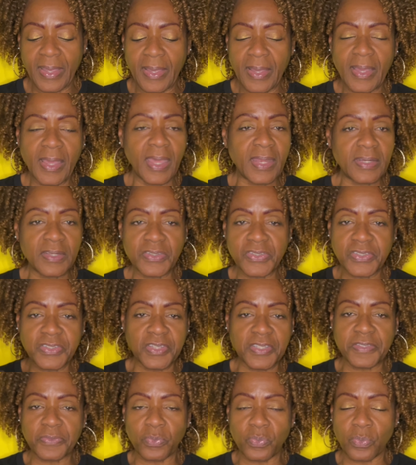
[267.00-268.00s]
and it's
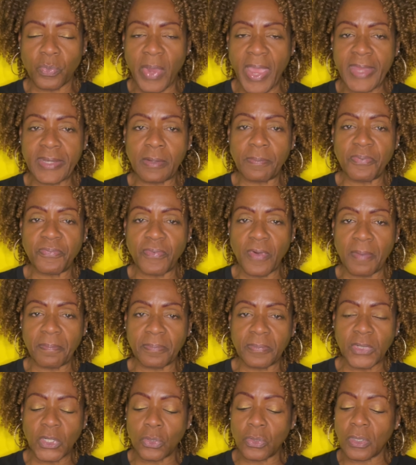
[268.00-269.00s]
just random
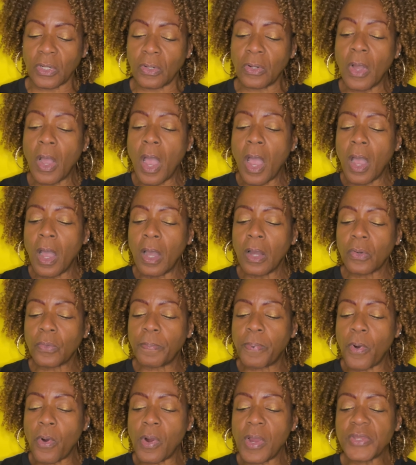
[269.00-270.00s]
from Google.
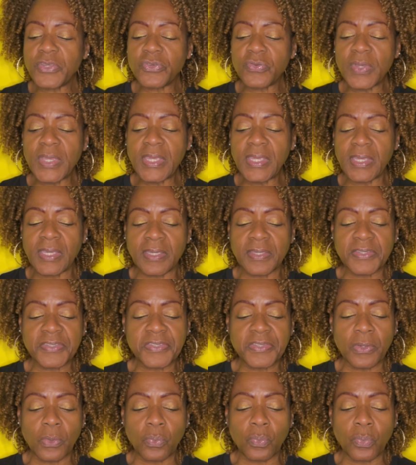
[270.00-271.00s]
Poetry is
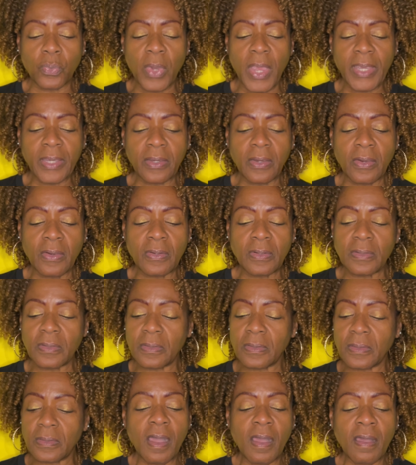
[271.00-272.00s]
the record
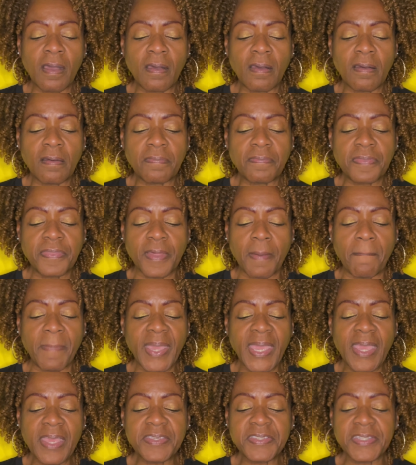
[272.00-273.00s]
of the
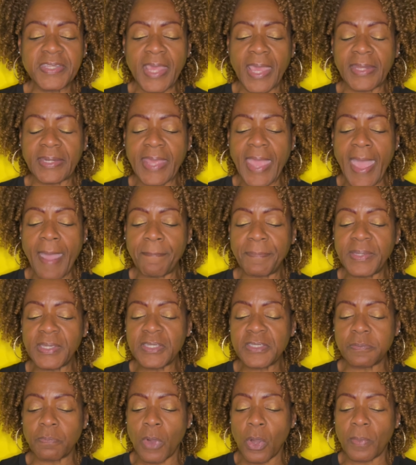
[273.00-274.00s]
best and
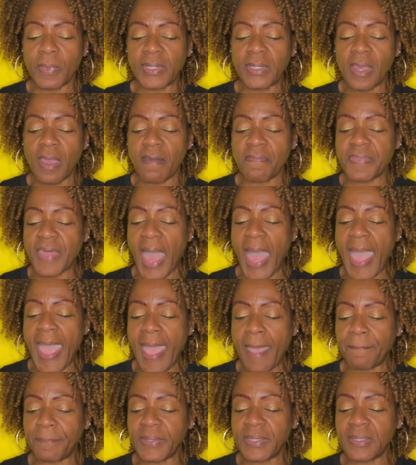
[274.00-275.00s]
happiest moment of the
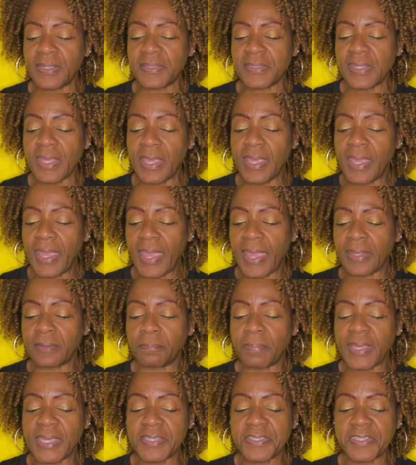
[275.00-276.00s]
happiest and
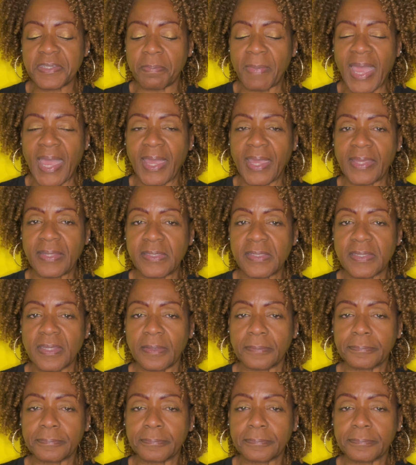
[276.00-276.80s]
best minds.